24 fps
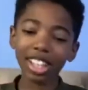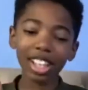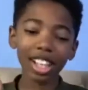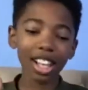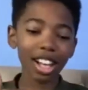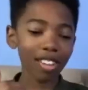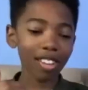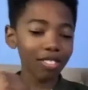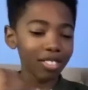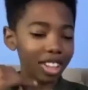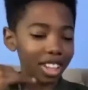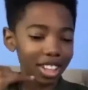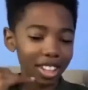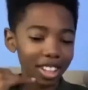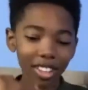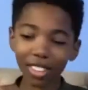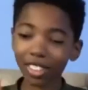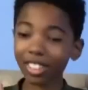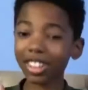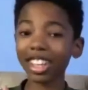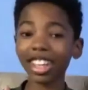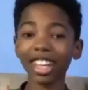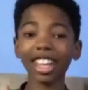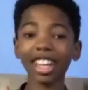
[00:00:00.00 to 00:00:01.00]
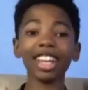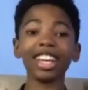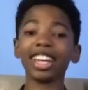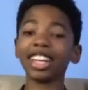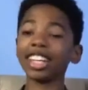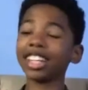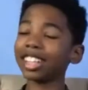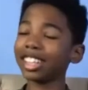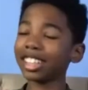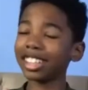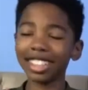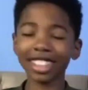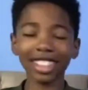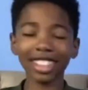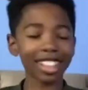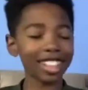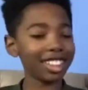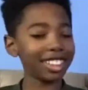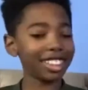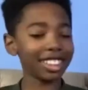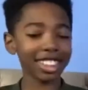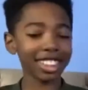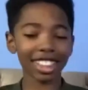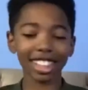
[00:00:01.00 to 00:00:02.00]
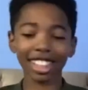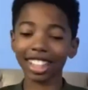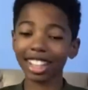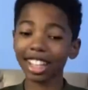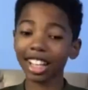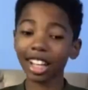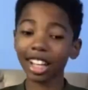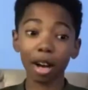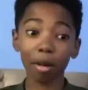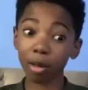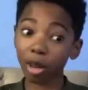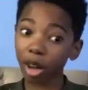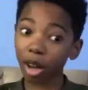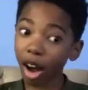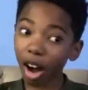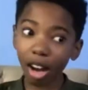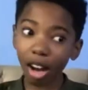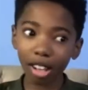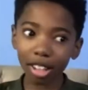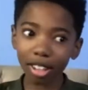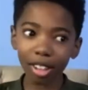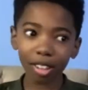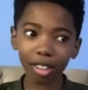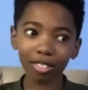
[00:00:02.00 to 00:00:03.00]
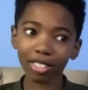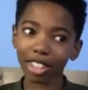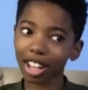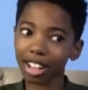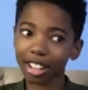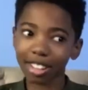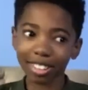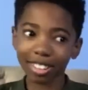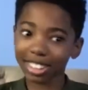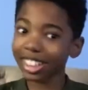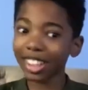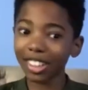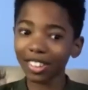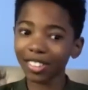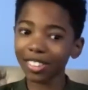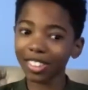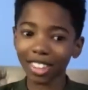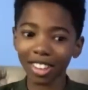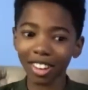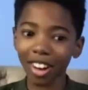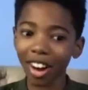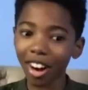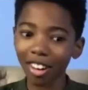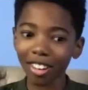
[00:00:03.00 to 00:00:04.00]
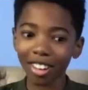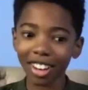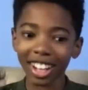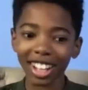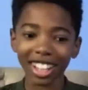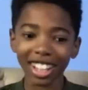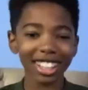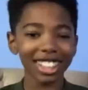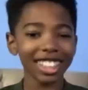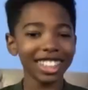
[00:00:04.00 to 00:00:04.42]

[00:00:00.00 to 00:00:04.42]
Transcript: I'm like, okay. So I was like, I'm gonna call you. I'm not gonna tell you in the car ride.